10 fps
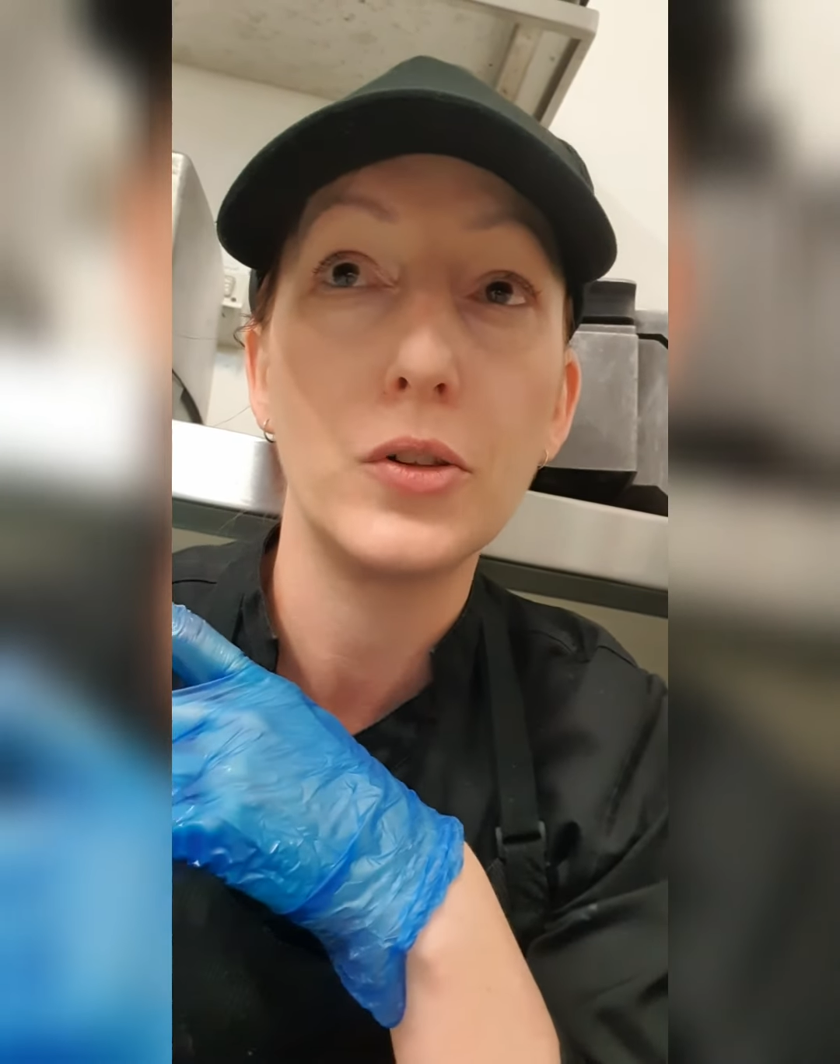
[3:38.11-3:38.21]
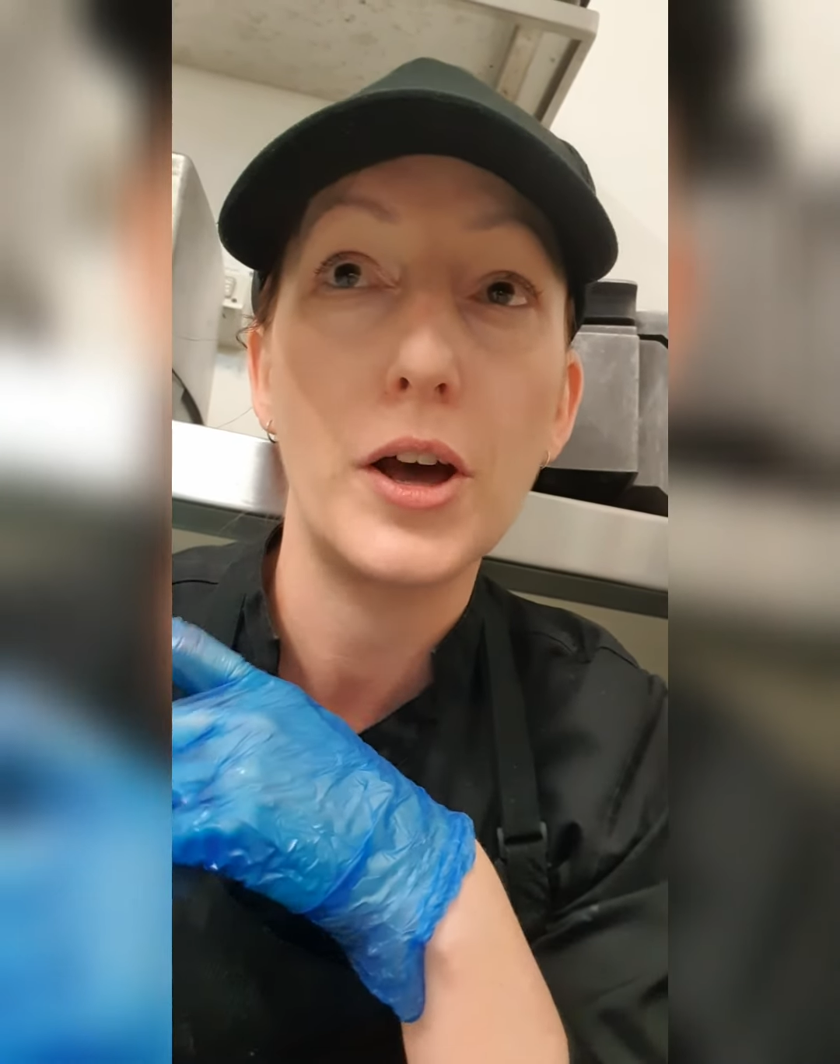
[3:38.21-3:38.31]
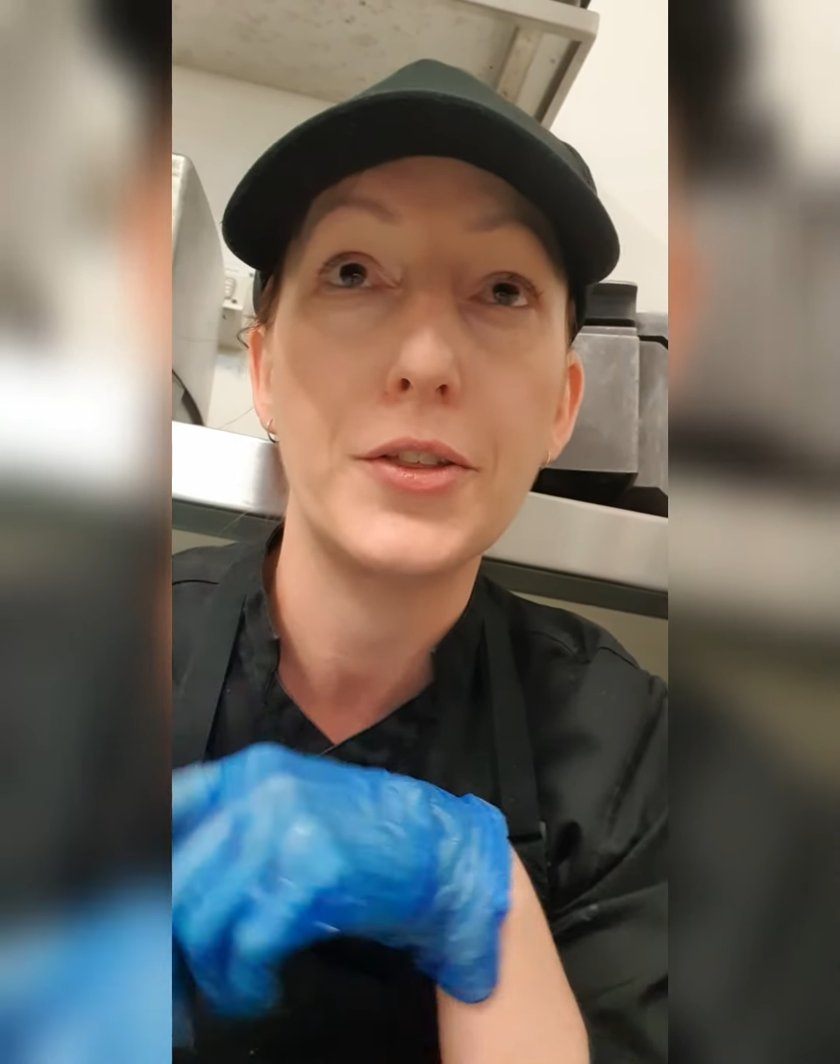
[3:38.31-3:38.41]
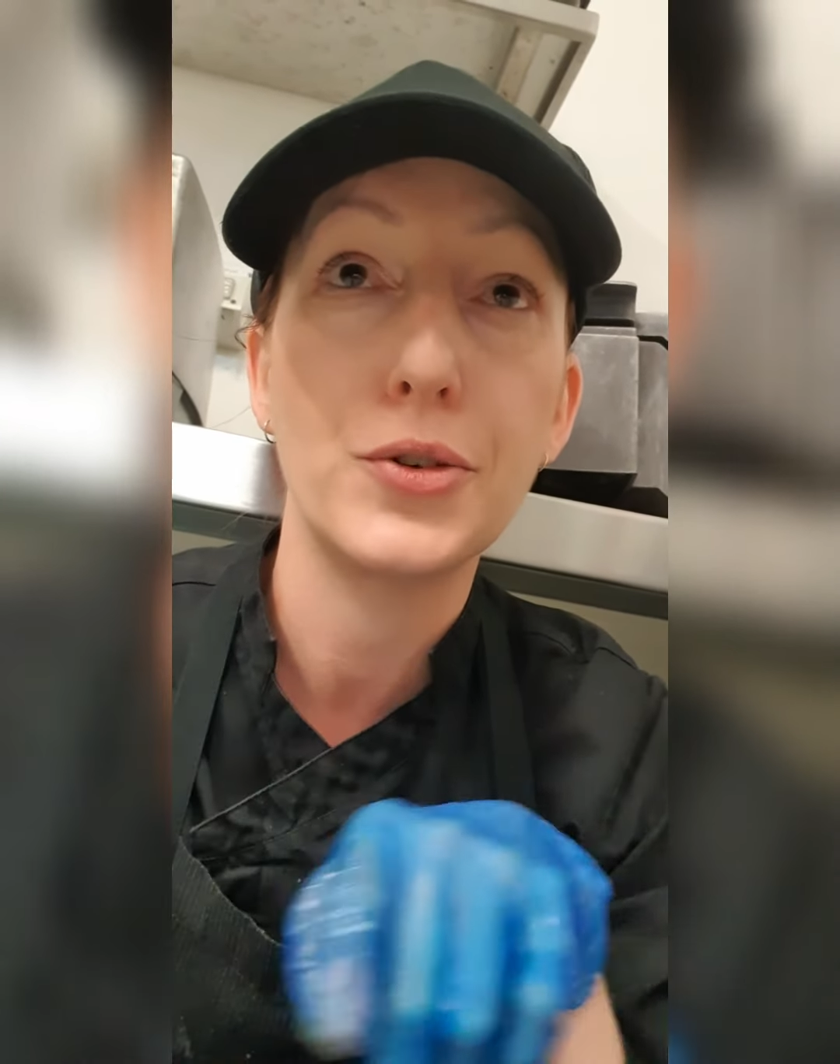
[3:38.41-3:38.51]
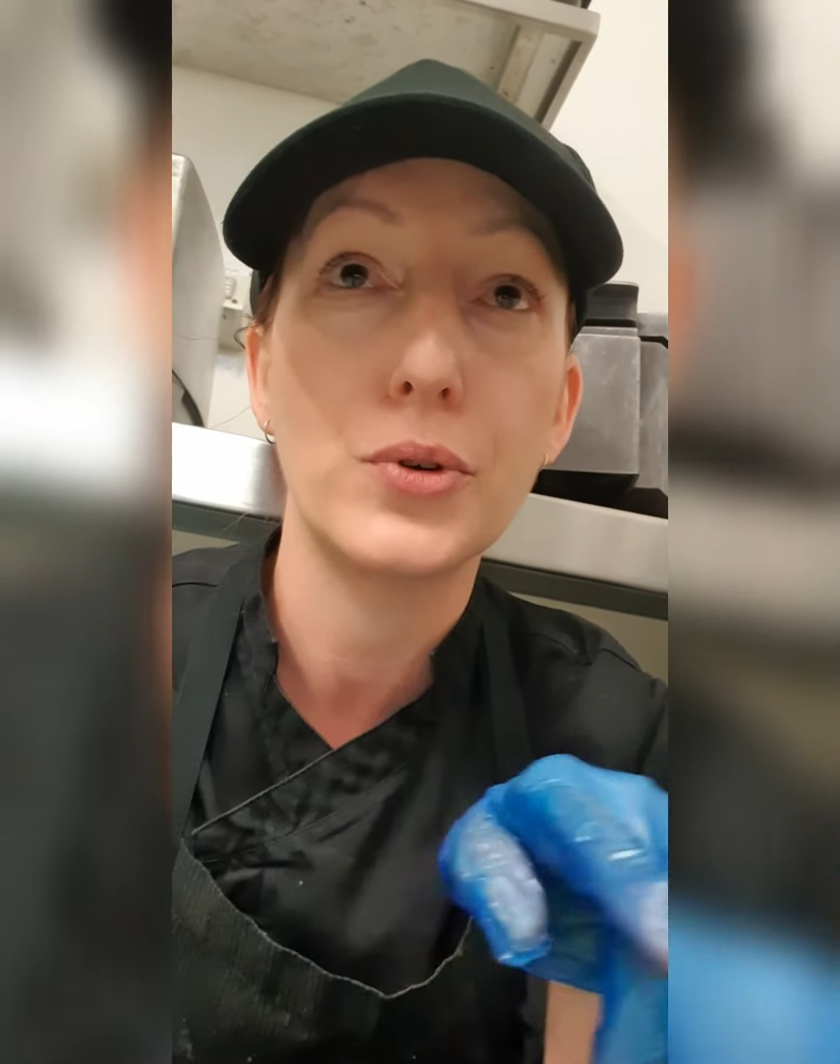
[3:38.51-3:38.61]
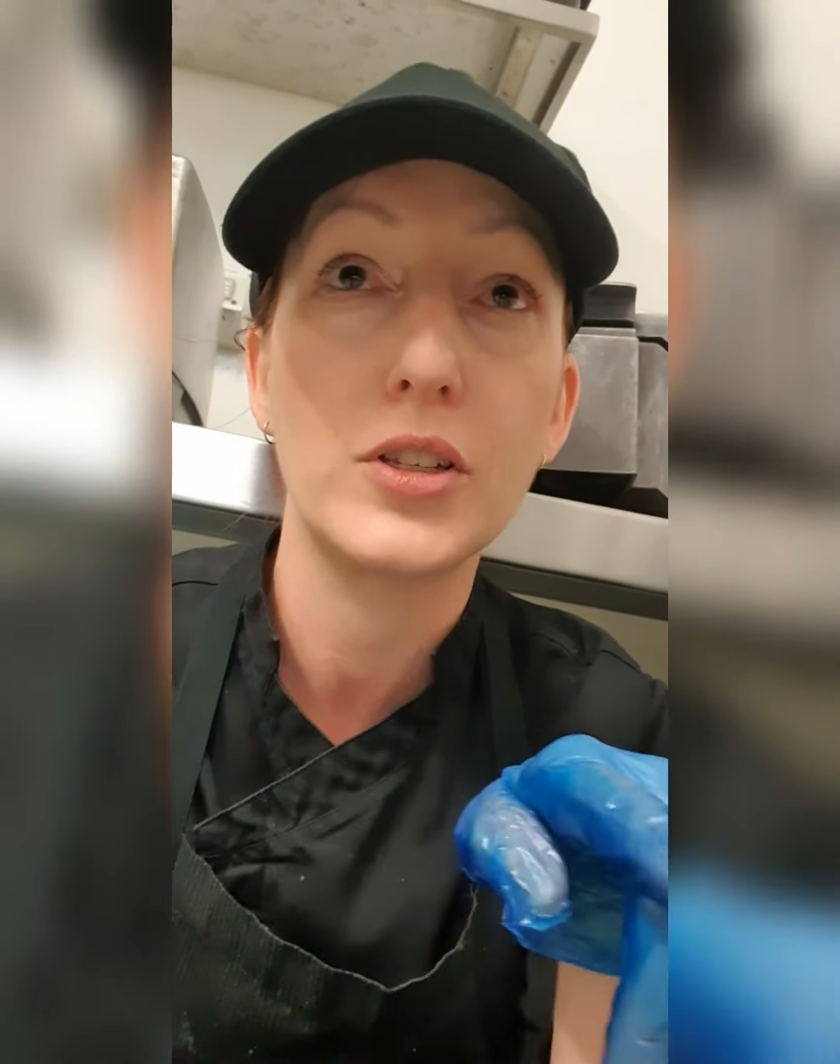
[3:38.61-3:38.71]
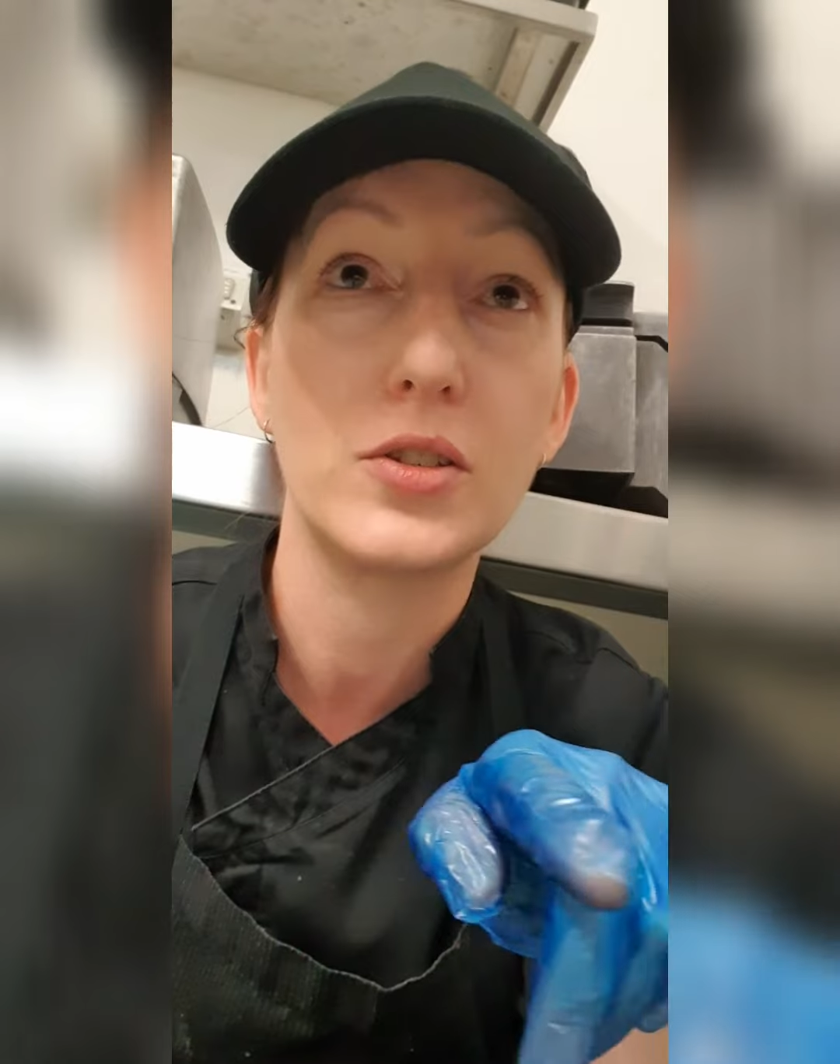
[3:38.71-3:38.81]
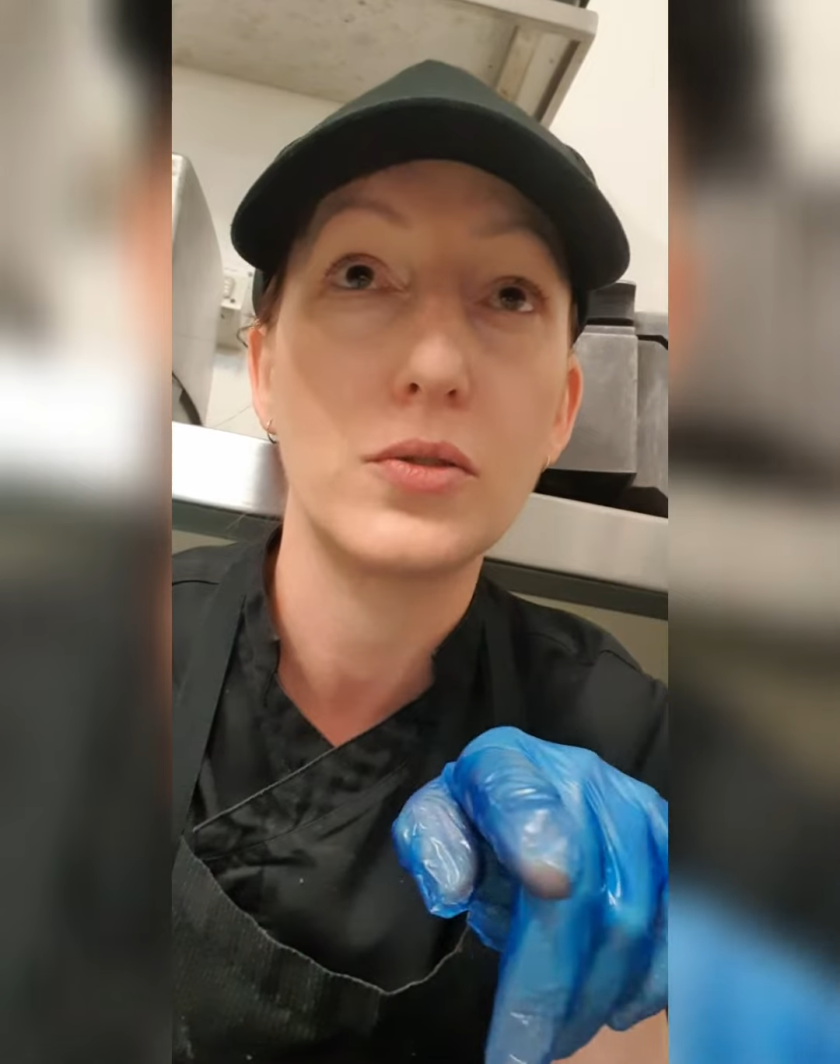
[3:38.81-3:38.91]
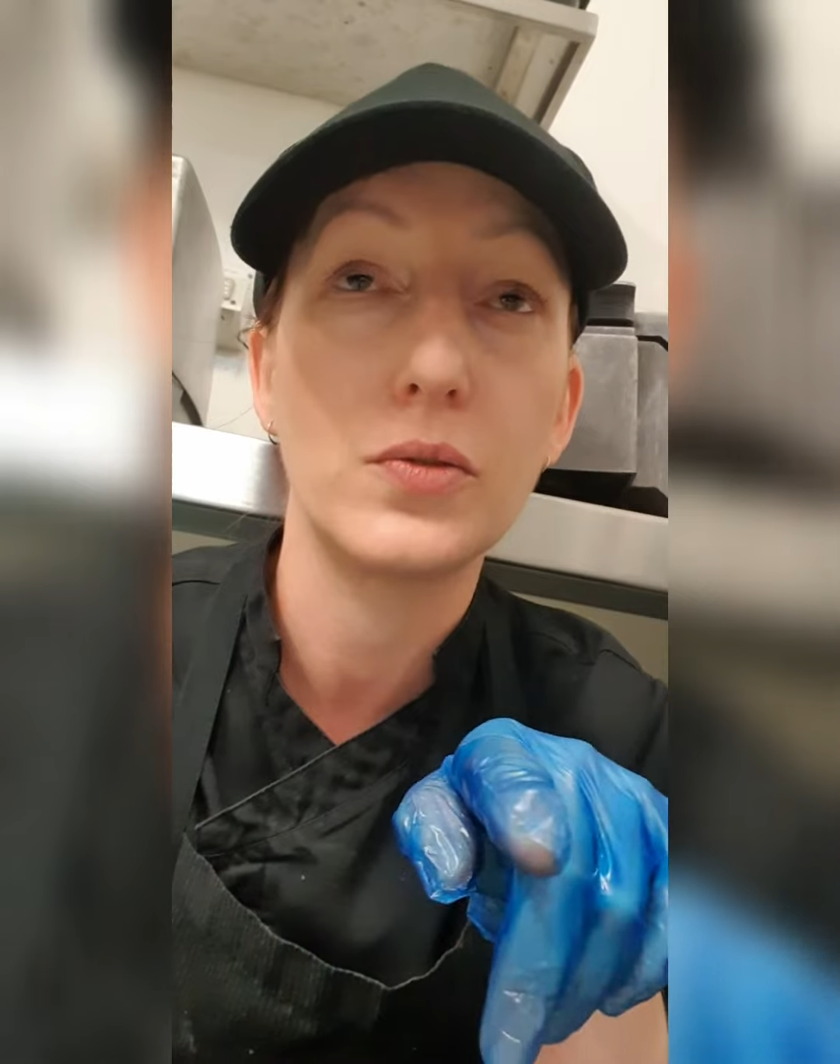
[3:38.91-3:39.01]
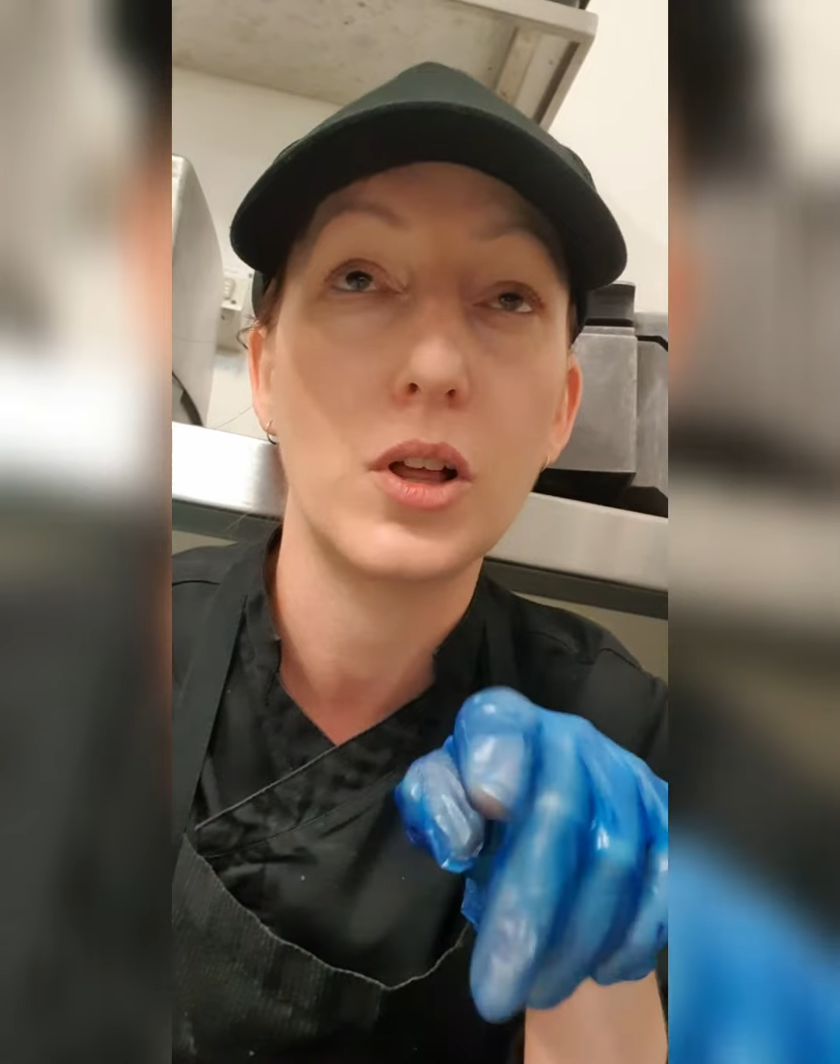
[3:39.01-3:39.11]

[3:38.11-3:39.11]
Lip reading: like the rest of